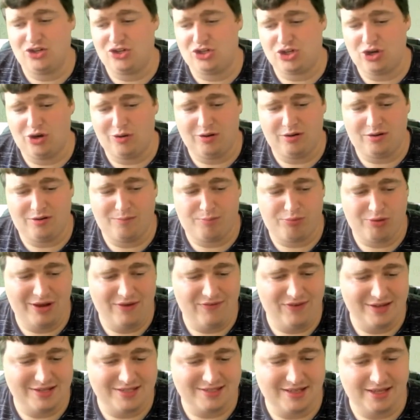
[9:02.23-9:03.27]
showed
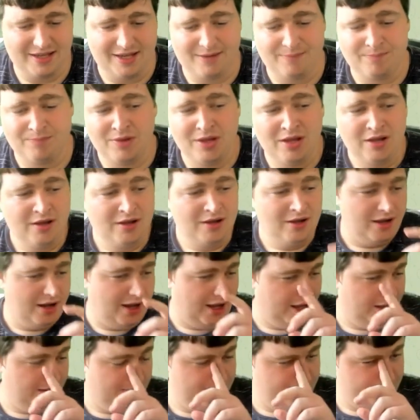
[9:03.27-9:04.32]
previously.
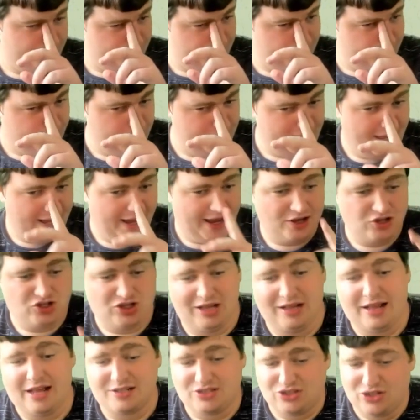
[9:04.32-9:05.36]
Um, but yeah,
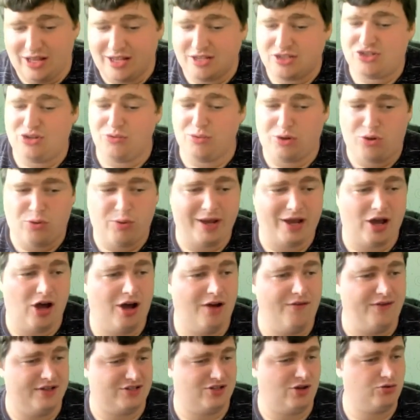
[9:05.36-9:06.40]
actually, let's let's do a quick
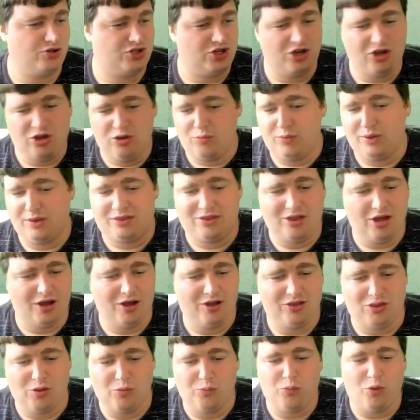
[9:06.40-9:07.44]
harvest. I'll show you with
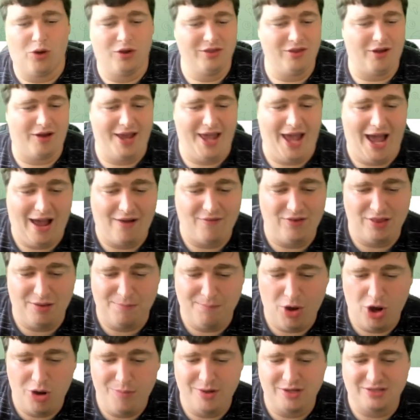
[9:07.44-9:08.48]
the the one that I have at the
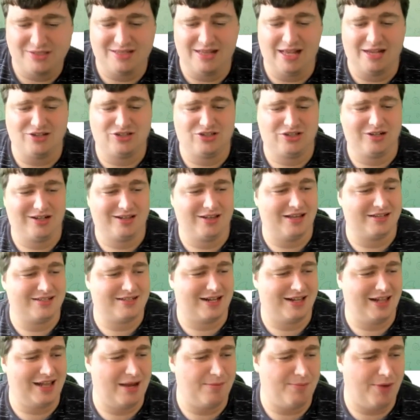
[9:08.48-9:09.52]
moment. So let's let's
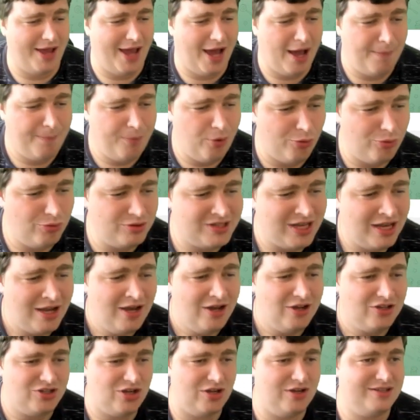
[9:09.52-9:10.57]
collect my apples.
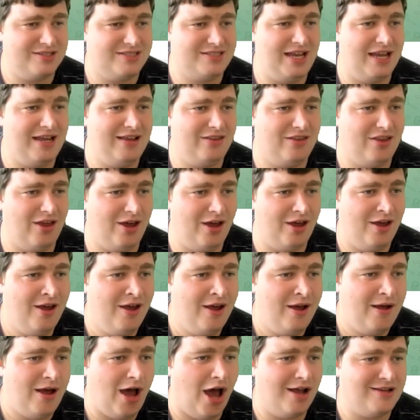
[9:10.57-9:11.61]
So you can see that.
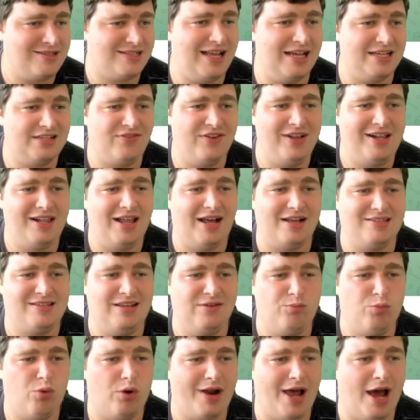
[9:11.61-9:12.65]
Uh, so let's be
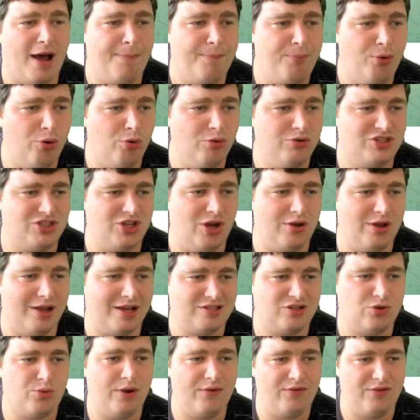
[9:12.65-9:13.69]
collected one apple, so
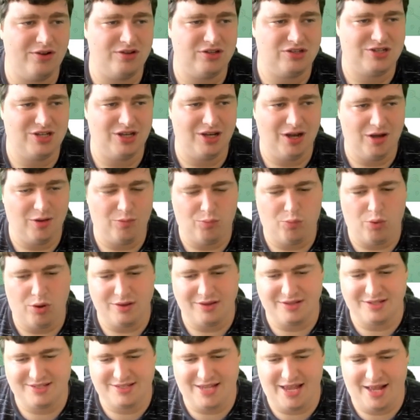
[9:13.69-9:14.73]
that's equivalent to
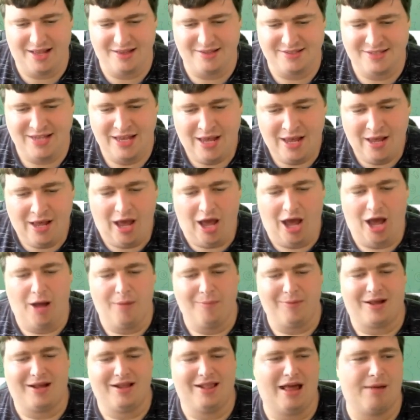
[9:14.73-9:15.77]
one cent.
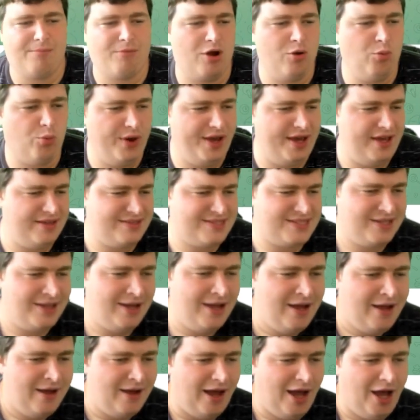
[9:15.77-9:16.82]
Um, collect my wheat.
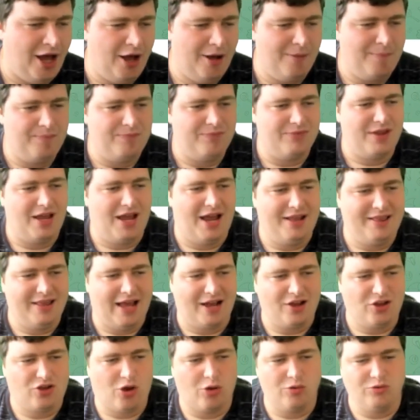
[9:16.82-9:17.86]
Um, and
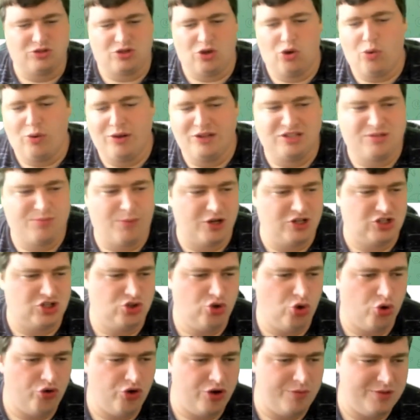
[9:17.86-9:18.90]
that goes into my
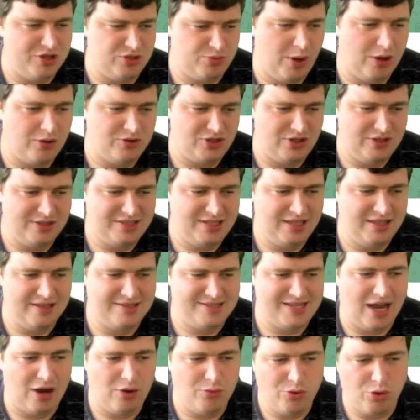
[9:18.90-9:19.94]
storeroom as well. So you can see the
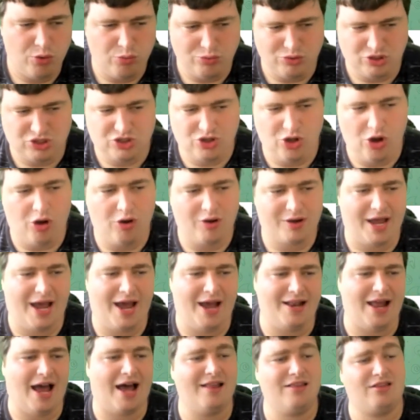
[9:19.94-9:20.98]
town hall stock,
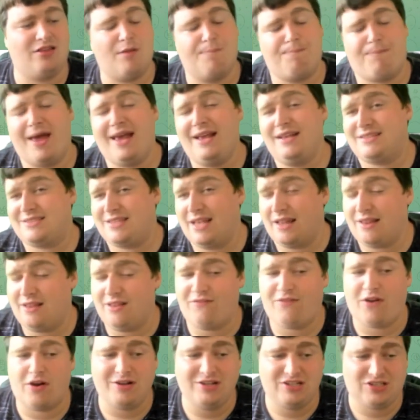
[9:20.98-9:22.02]
and at the base, at the
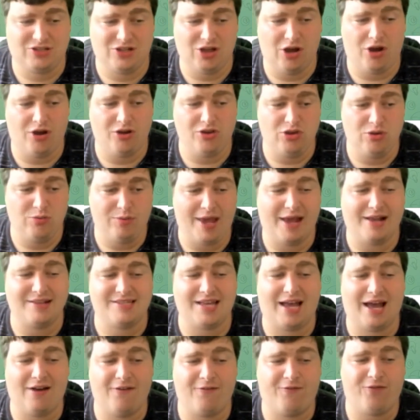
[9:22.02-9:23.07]
very start, you get
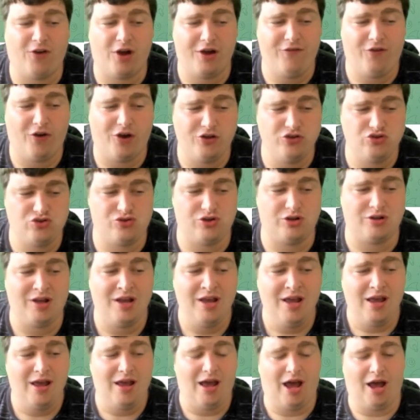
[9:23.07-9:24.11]
to have five hundred
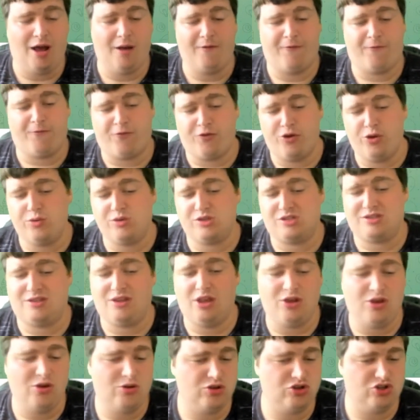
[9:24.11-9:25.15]
uh, fruits
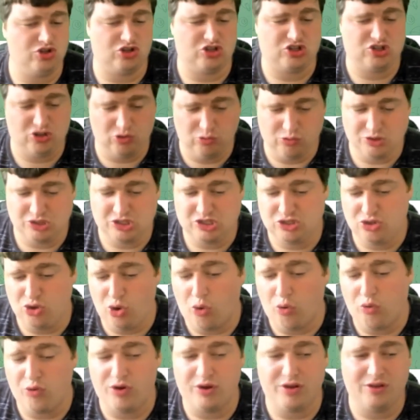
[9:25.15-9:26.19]
that you can just sort of
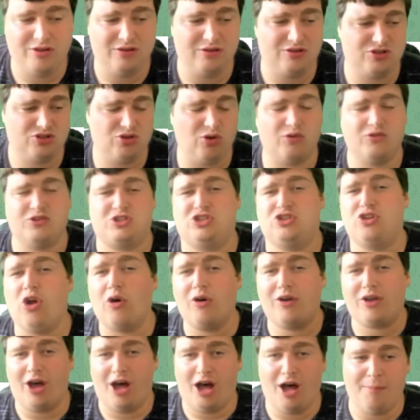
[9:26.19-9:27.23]
store and sort of
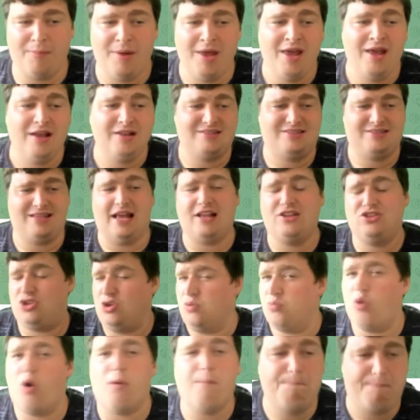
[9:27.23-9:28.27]
stock up to then
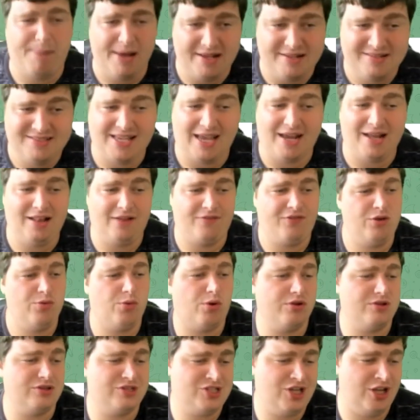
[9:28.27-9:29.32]
do one big sale if you
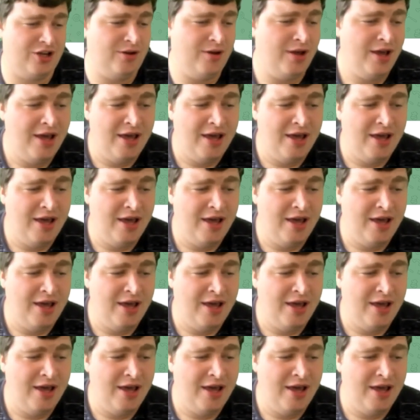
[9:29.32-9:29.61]
want to.